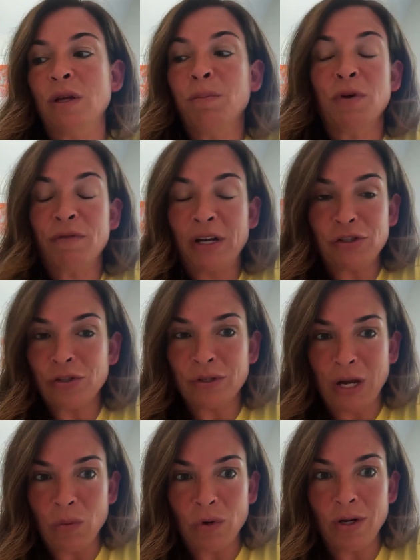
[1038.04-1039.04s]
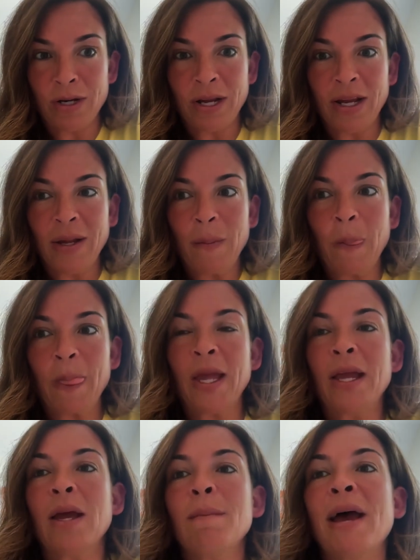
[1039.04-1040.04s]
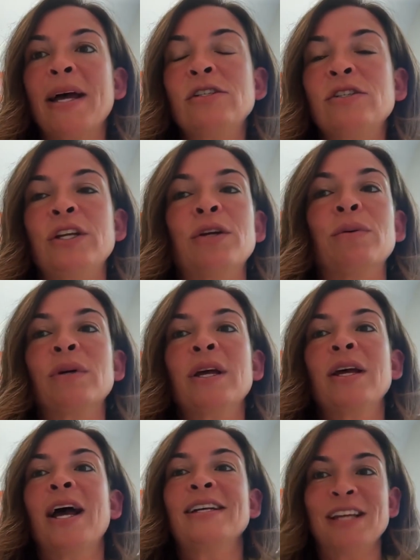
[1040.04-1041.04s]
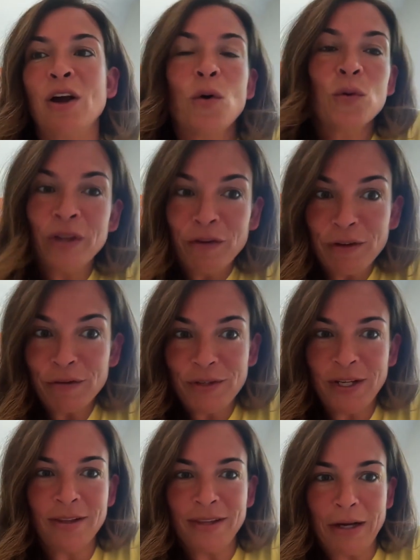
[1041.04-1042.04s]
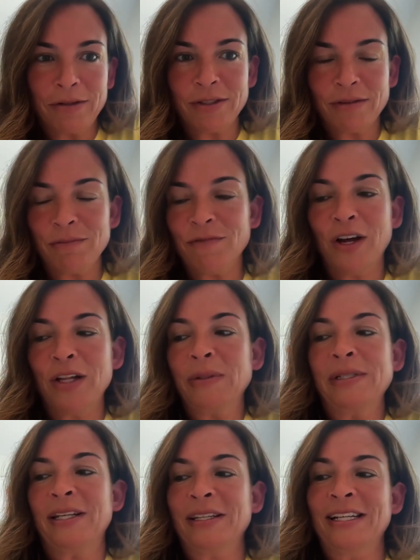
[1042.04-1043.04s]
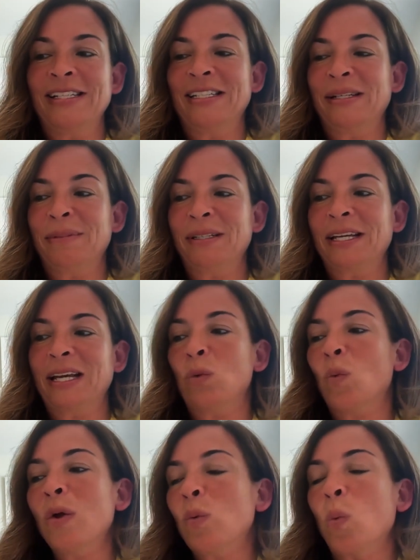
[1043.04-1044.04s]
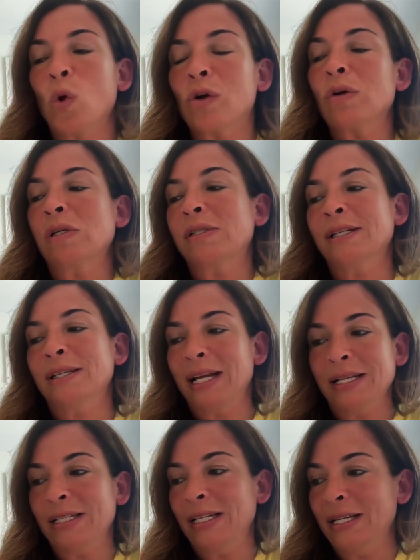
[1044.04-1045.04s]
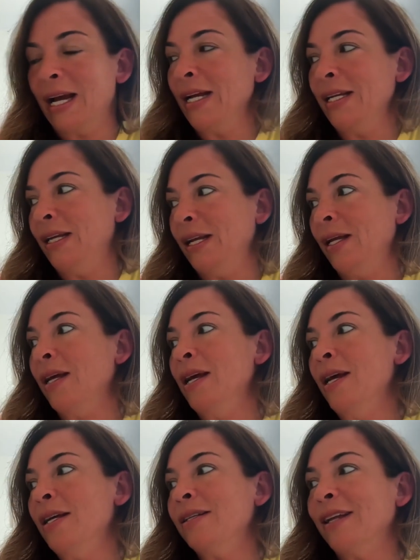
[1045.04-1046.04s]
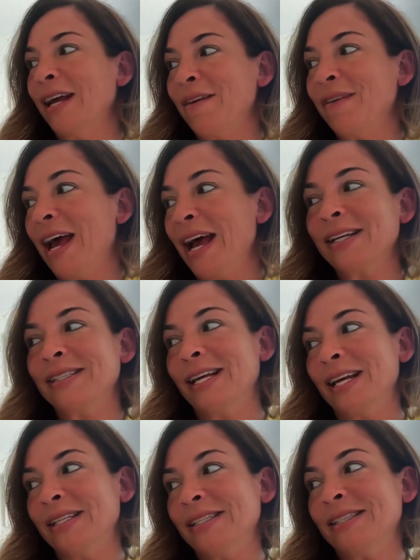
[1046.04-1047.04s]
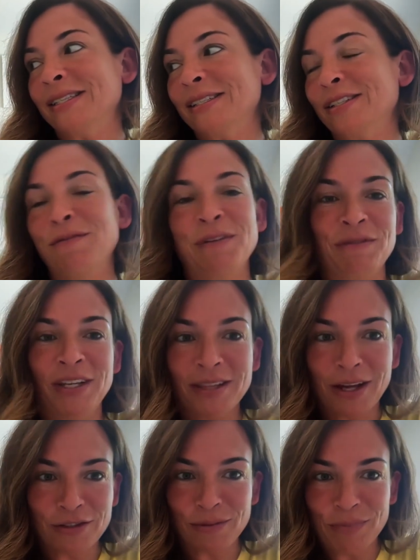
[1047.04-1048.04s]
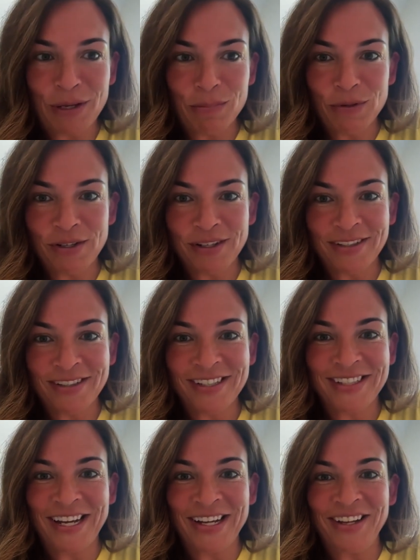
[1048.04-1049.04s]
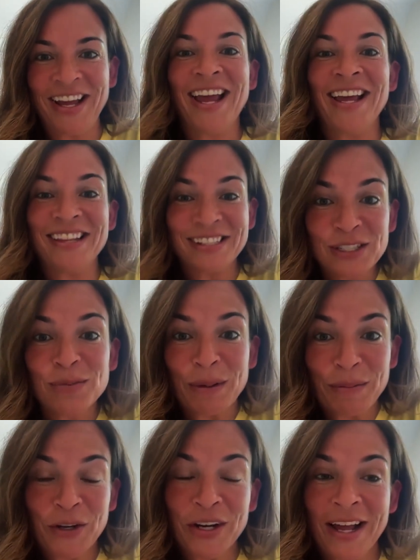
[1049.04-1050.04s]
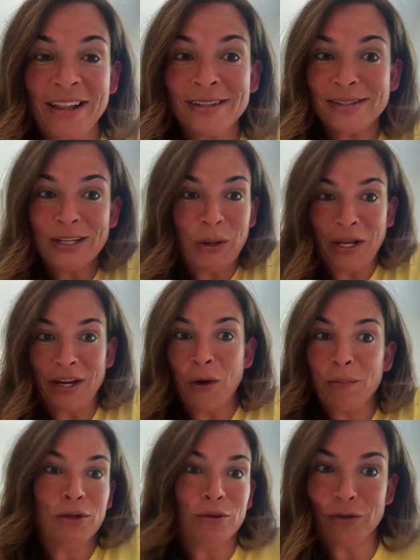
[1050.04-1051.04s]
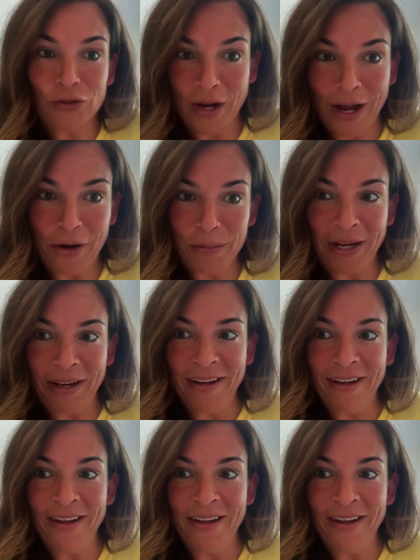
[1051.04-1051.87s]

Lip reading: professional network. Like imagine, I say only 15,000 followers on LinkedIn, but like in what world in 1990 did I have access to 15,000 people to tell, hey, this is what I'm good at. This is how I can help you. You should hire me.